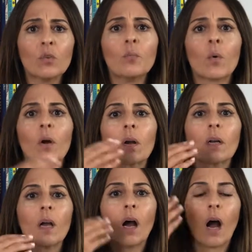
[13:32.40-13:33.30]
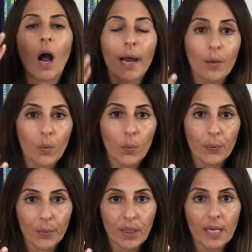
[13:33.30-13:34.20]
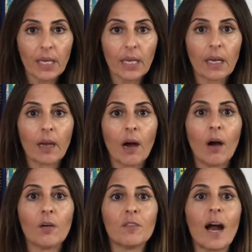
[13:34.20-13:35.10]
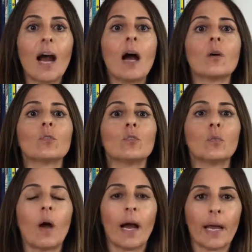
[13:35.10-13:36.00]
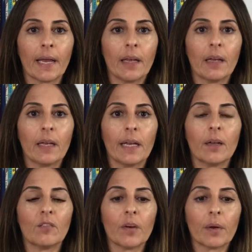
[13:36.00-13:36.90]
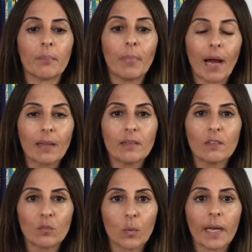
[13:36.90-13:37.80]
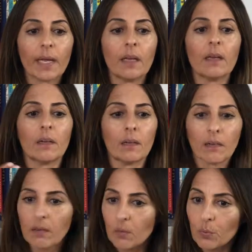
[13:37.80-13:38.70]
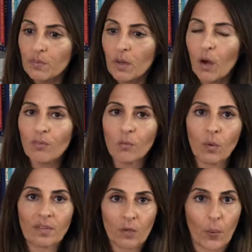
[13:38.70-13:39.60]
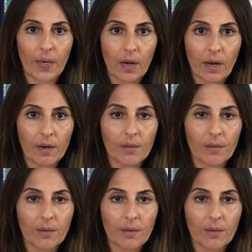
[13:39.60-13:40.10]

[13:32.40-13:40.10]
more higher order thinking of how do I, in a very balanced way, resolve what's going on.